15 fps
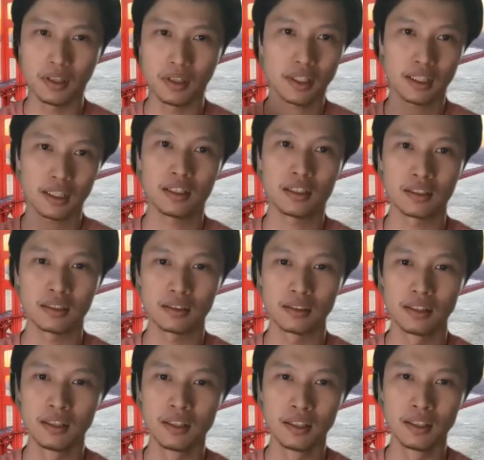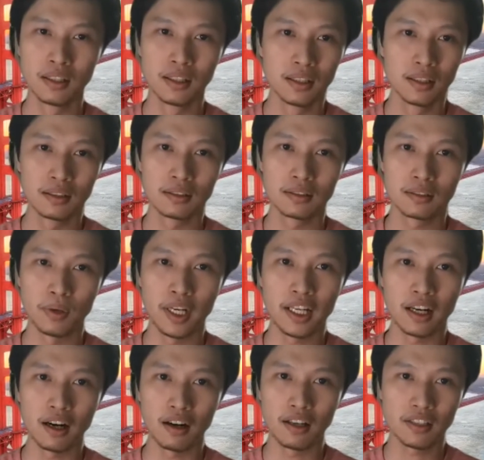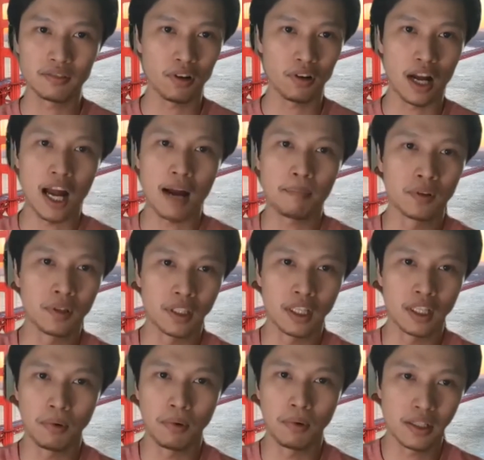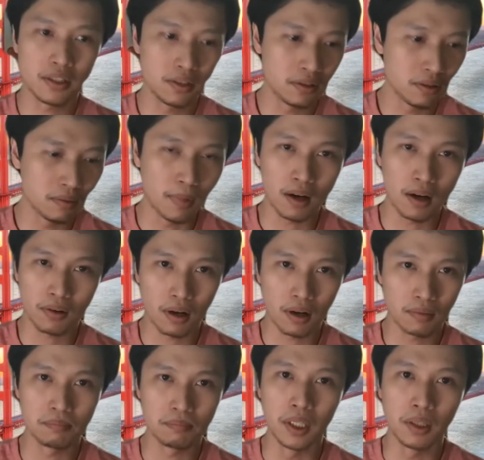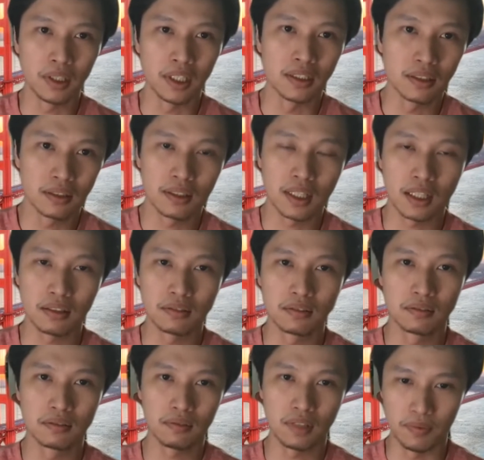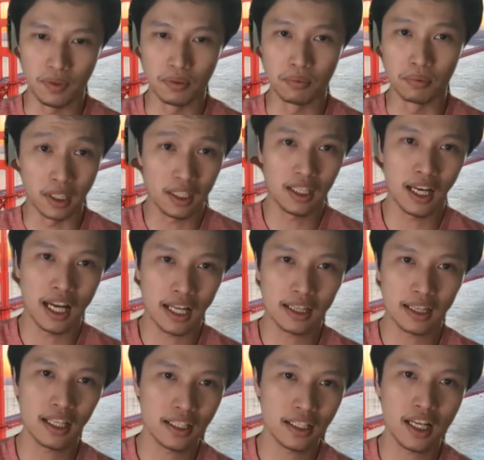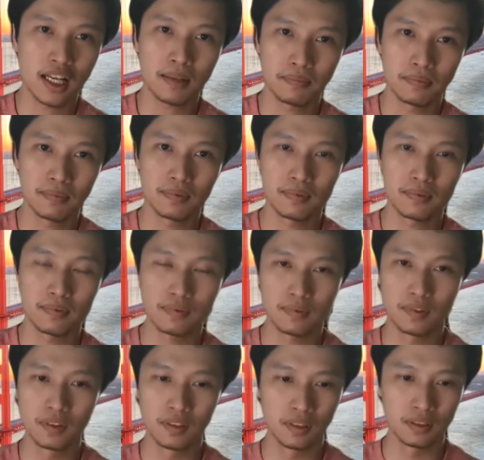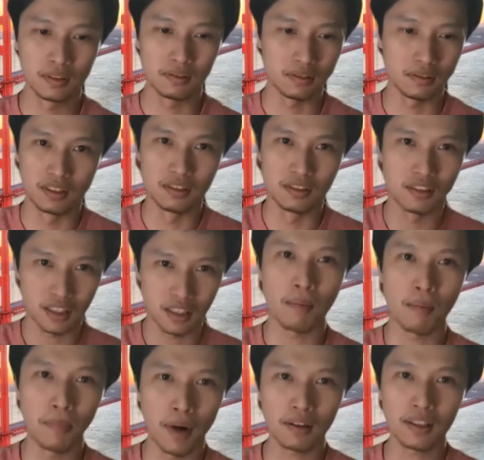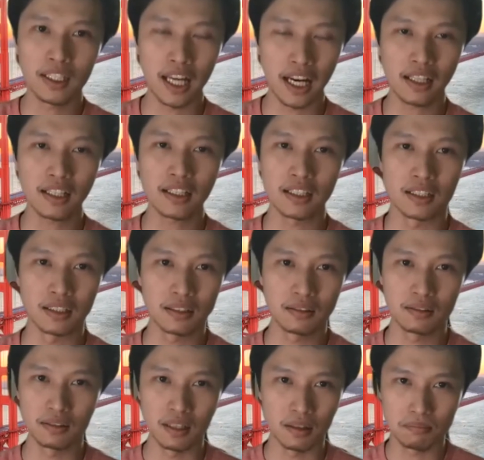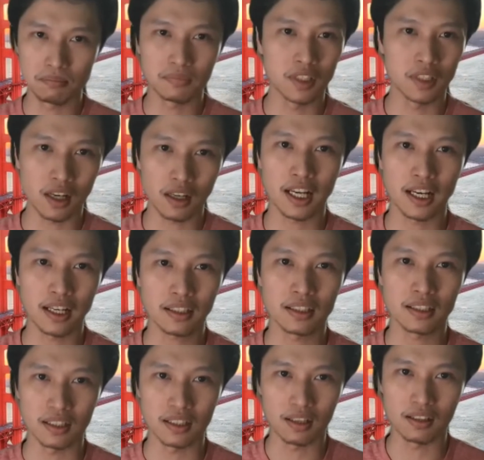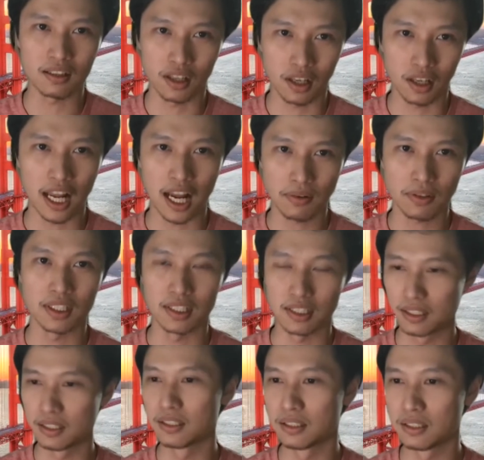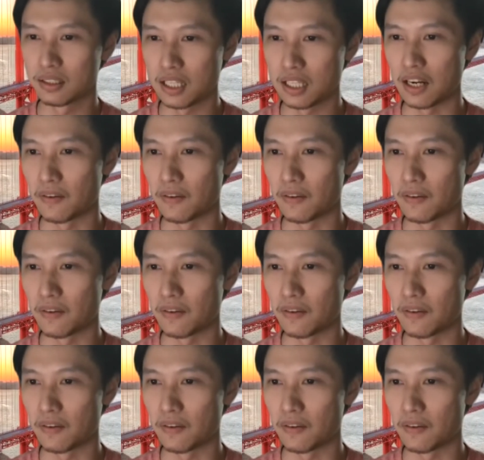at the 3D artist for Apple and they want you to model building, then if you really like that job, stop modeling characters. Don't draw characters, start drawing houses. Yeah,